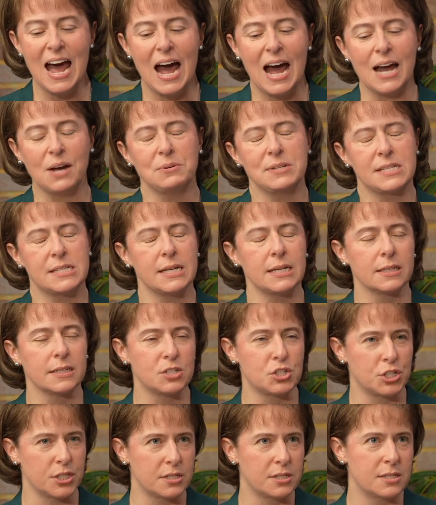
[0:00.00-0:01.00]
I would say
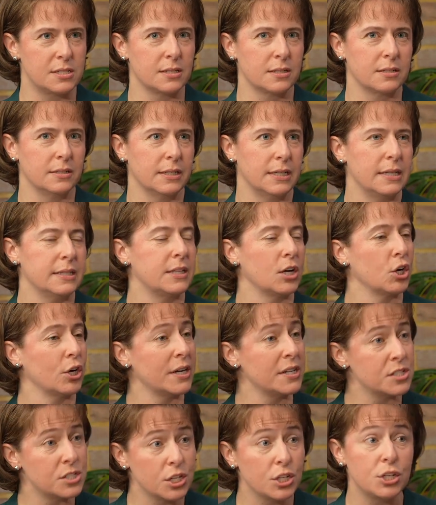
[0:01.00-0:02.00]
logistically, there
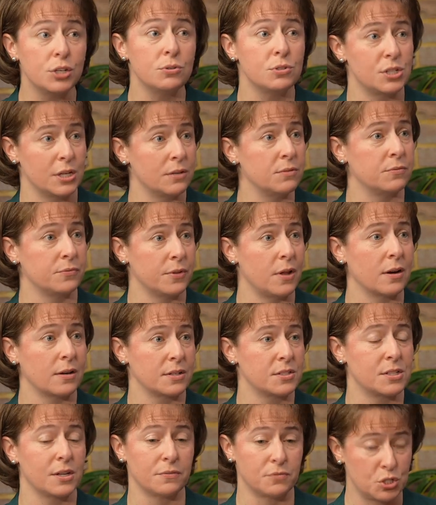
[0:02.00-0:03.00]
is a huge
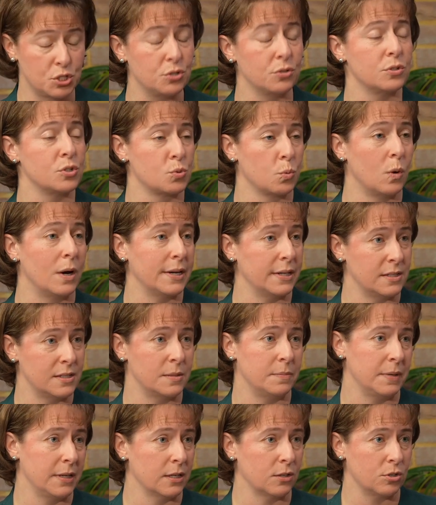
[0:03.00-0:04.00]
influx of students wanting to
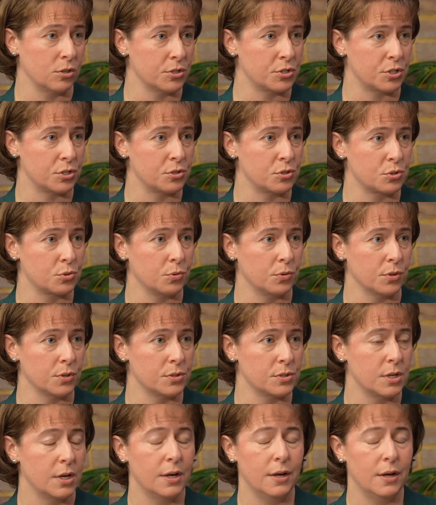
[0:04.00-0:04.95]
be in Christian schools.